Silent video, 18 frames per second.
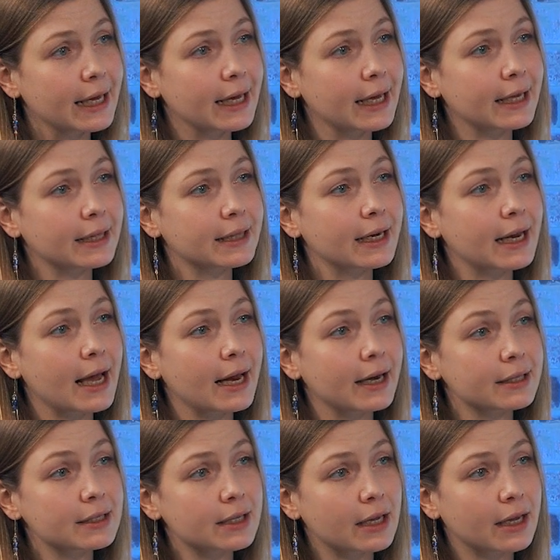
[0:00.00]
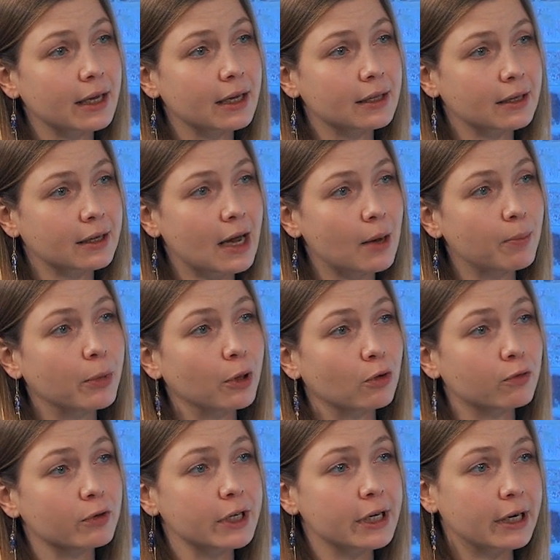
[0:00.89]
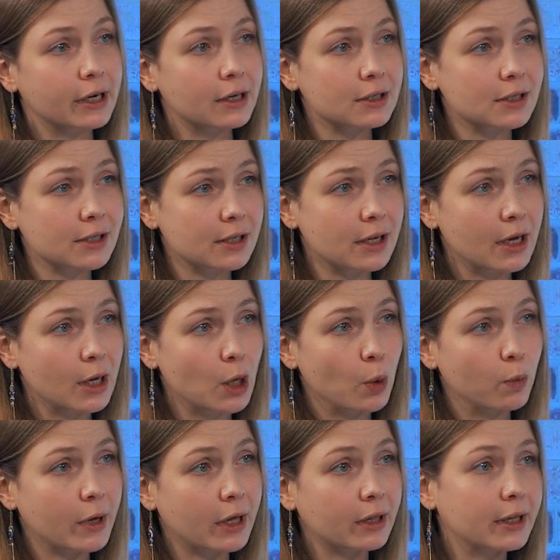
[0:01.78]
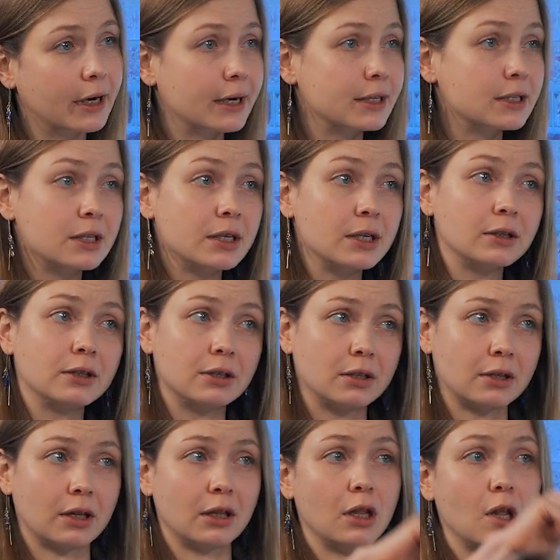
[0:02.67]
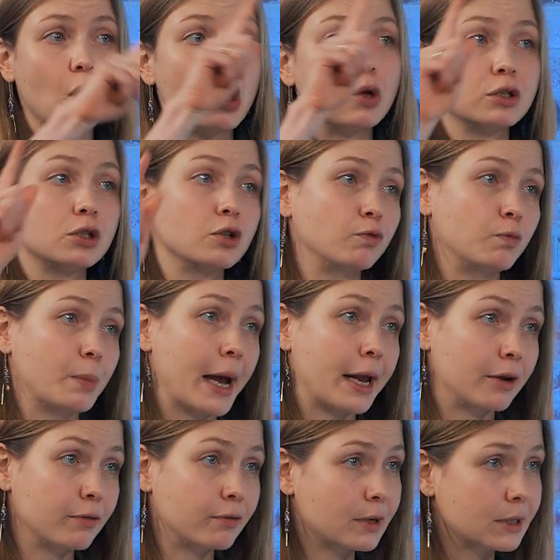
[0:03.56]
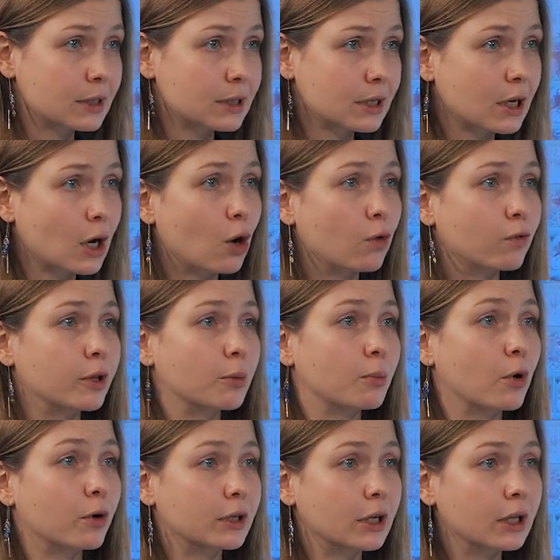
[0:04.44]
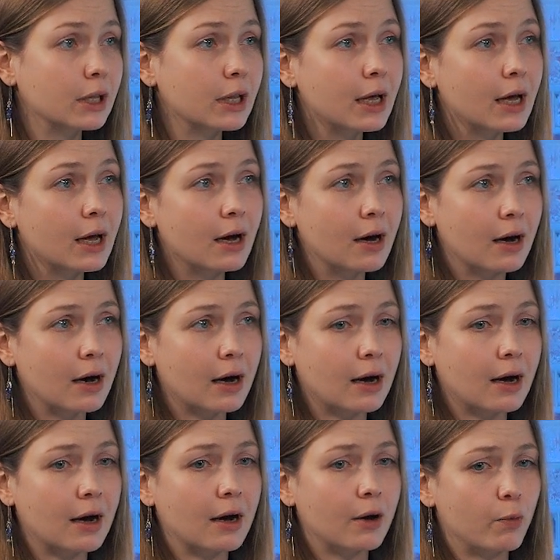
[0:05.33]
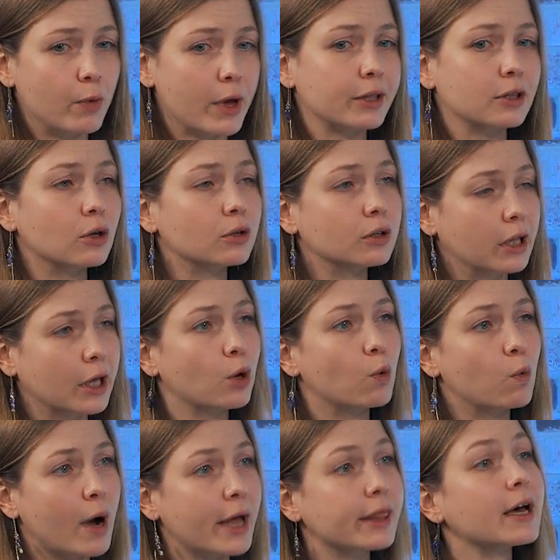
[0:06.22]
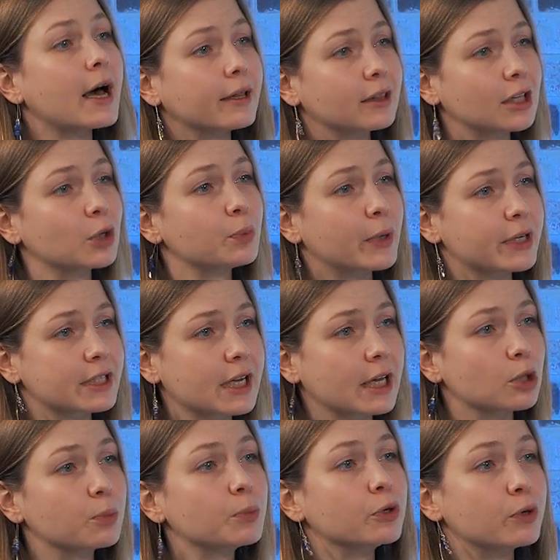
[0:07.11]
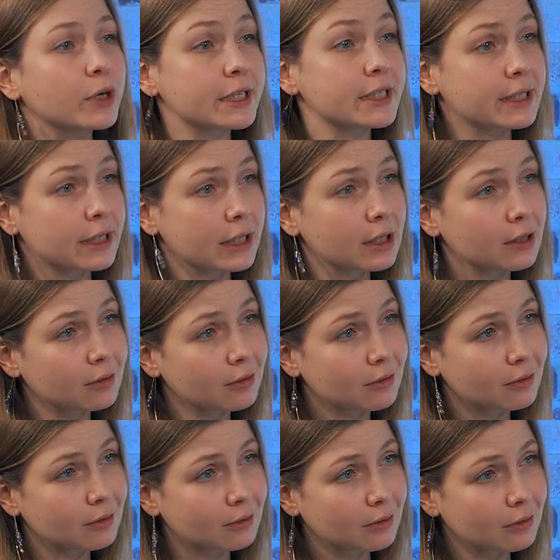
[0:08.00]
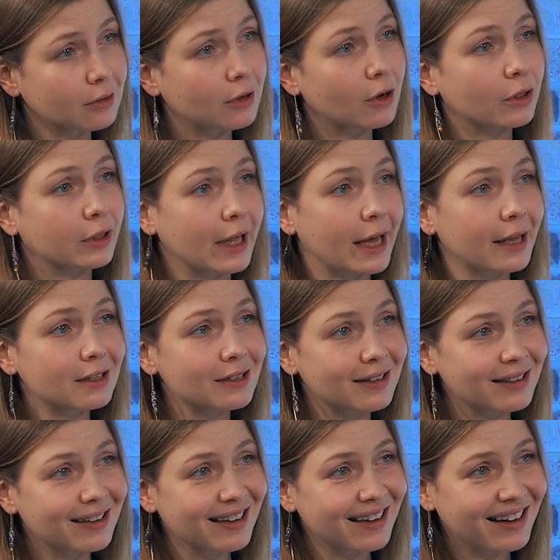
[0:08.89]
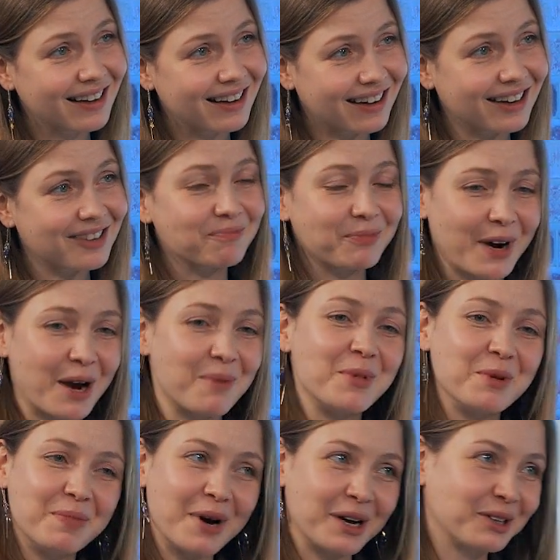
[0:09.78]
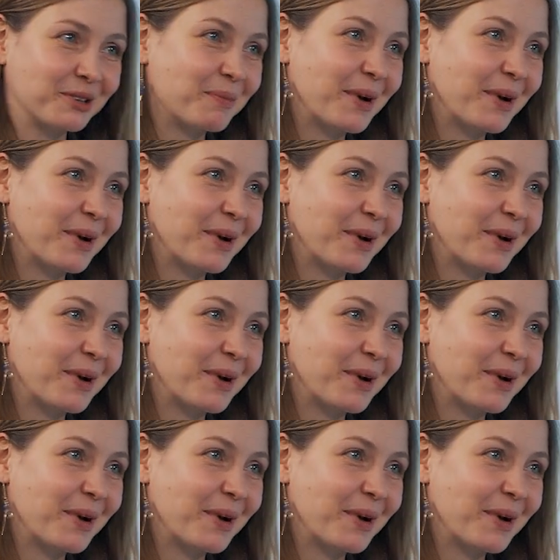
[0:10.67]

In reality, in a couple of years, we already yielded lots of benefits of the model. We are not like 100% puristic on that. Coming back to my